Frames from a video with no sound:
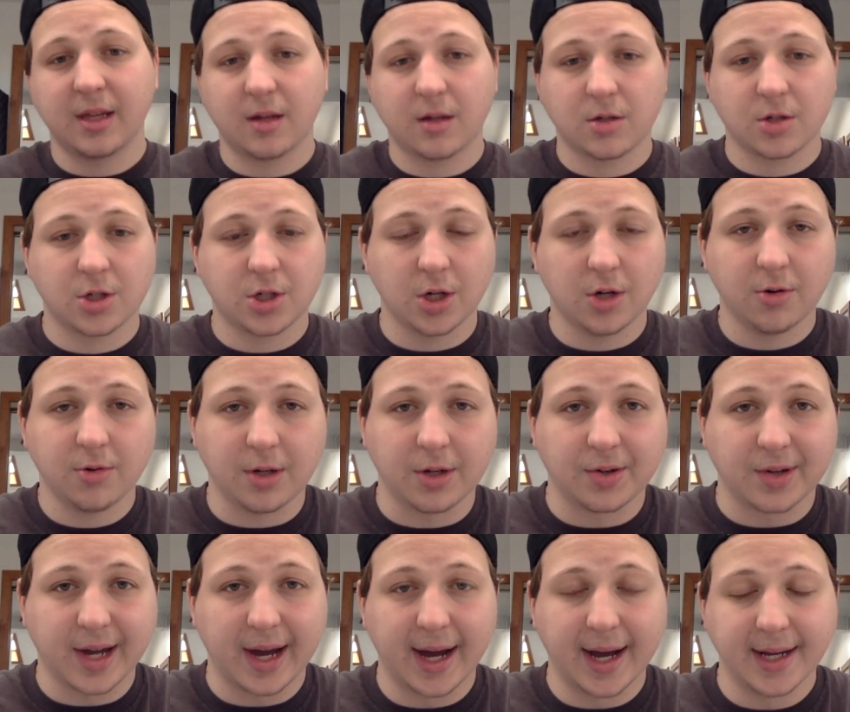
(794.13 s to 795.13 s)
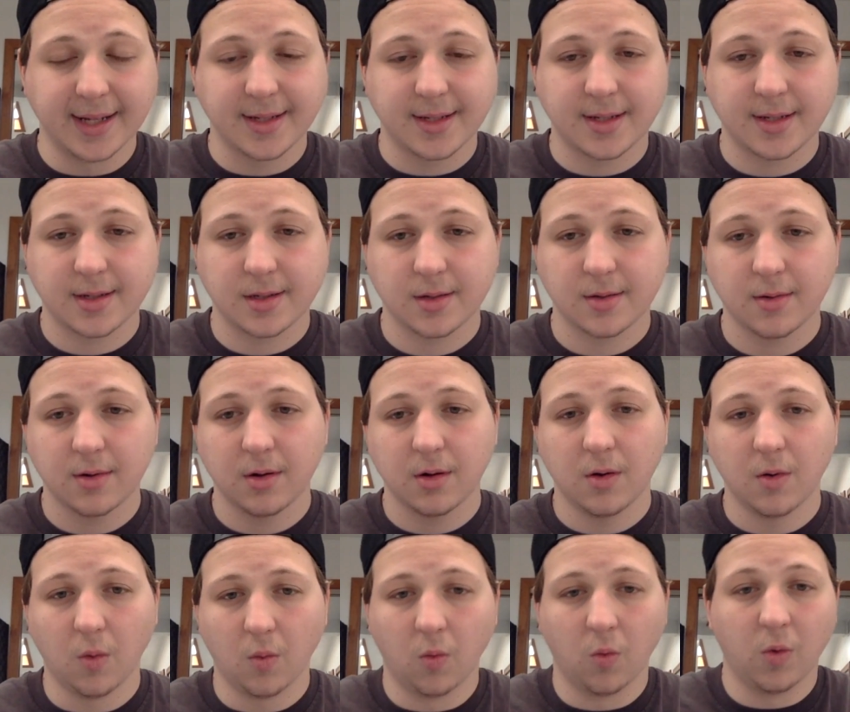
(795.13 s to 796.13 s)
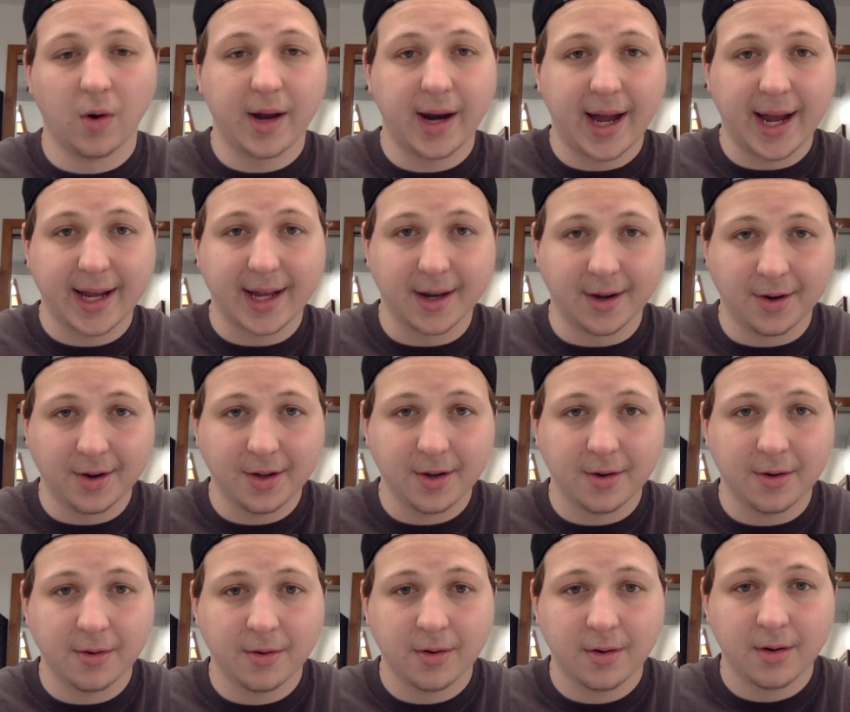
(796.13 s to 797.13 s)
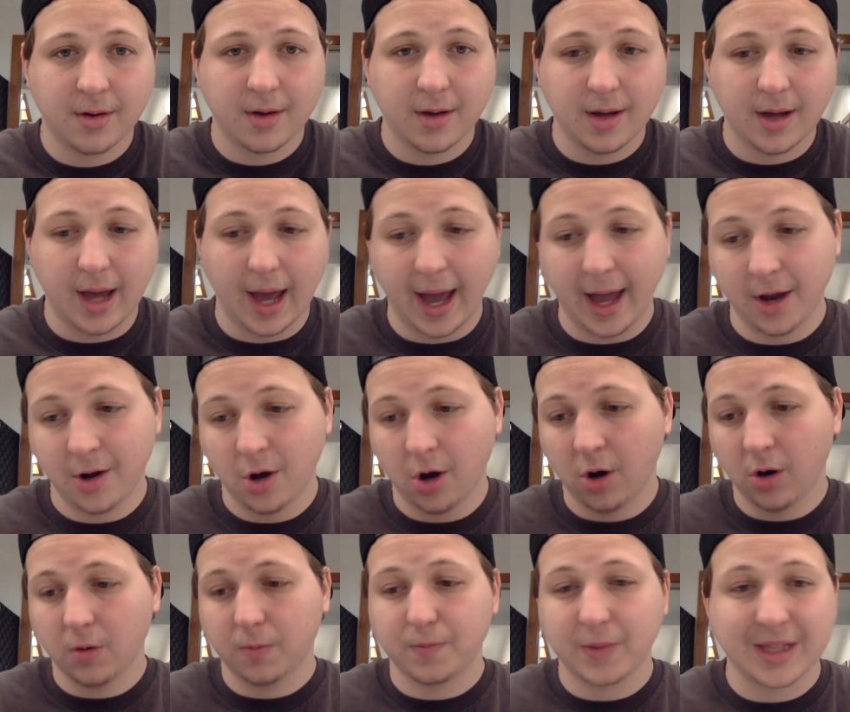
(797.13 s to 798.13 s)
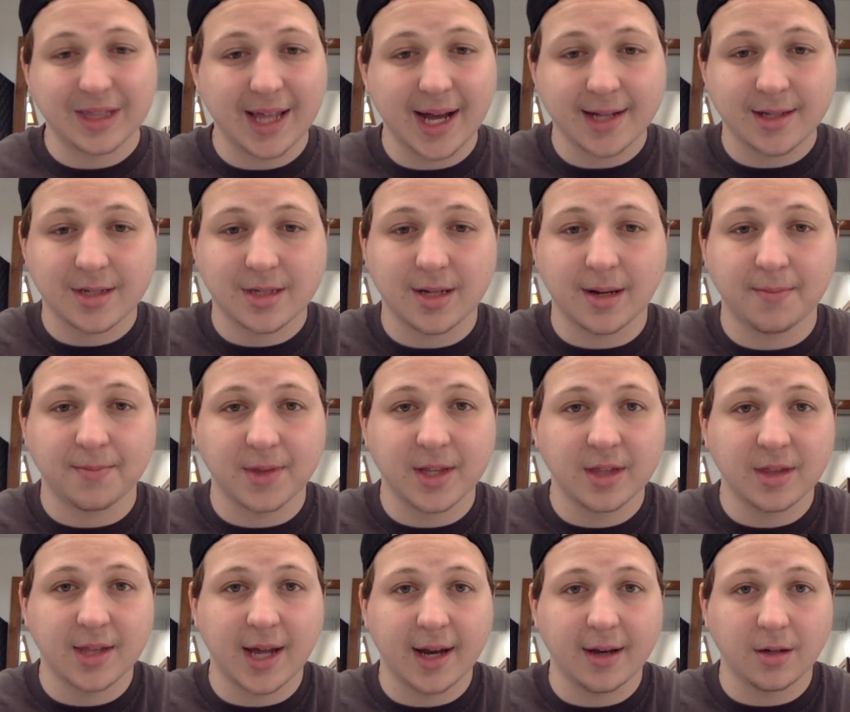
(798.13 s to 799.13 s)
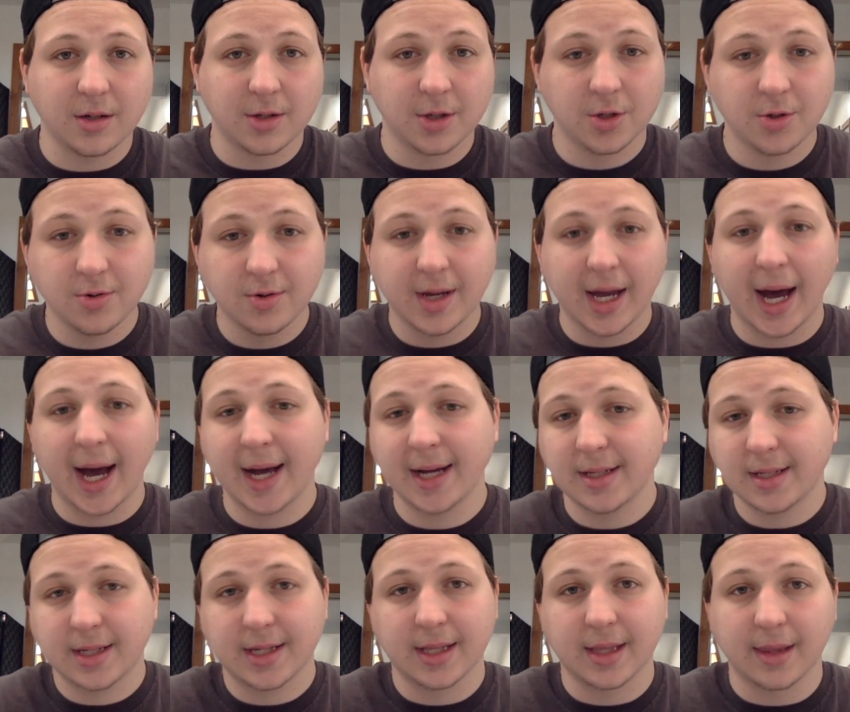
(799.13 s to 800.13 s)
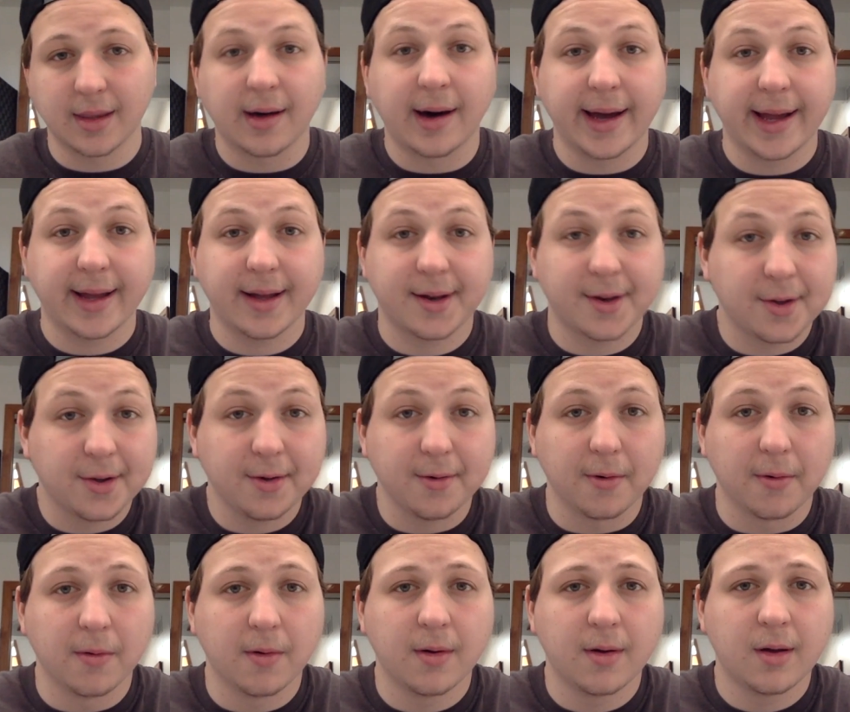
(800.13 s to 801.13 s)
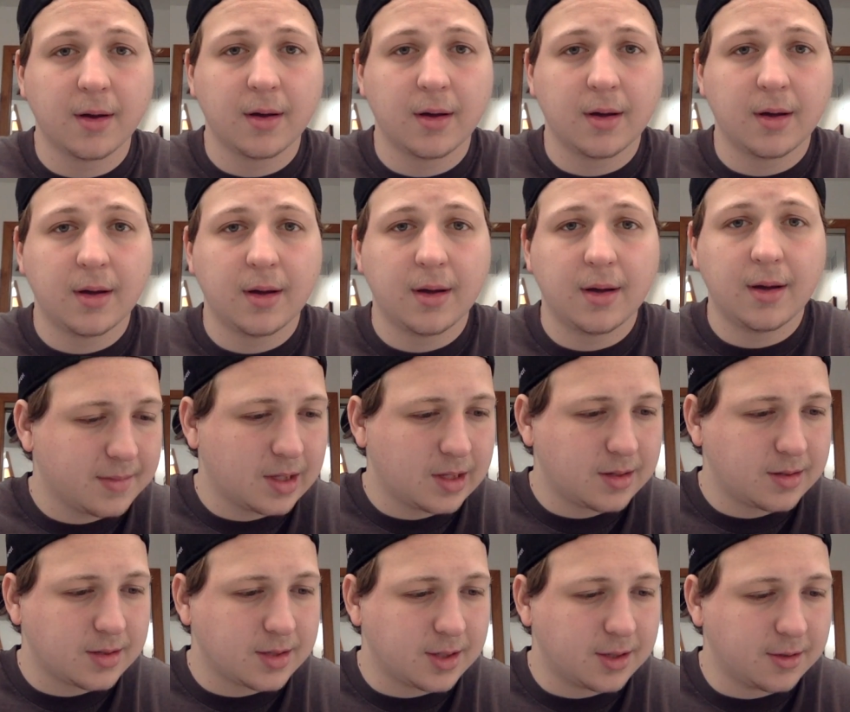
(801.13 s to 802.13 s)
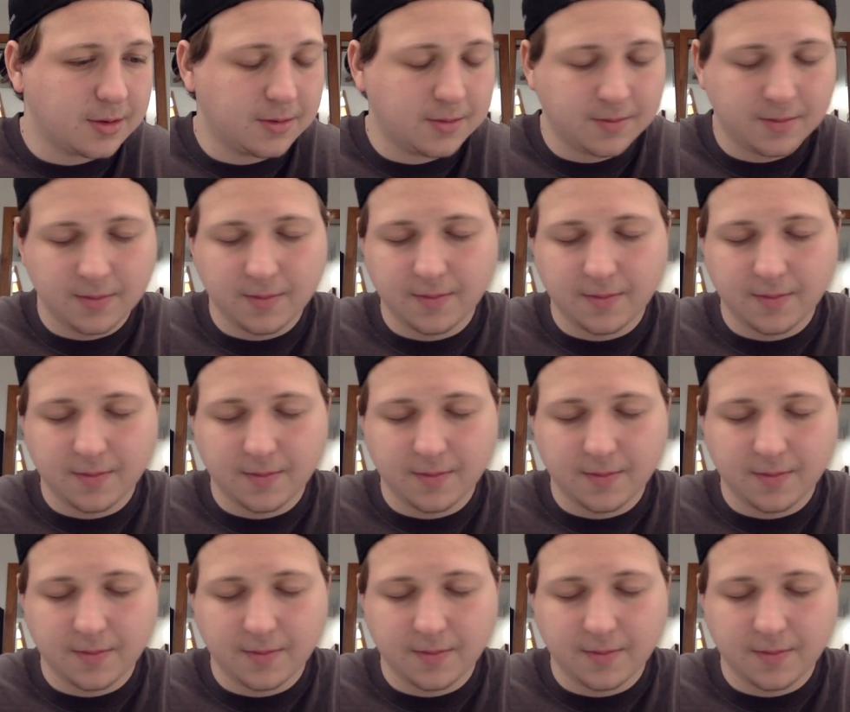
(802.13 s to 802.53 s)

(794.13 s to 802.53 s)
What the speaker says: show you guys what I can do and hope that that's something that you guys can like too. So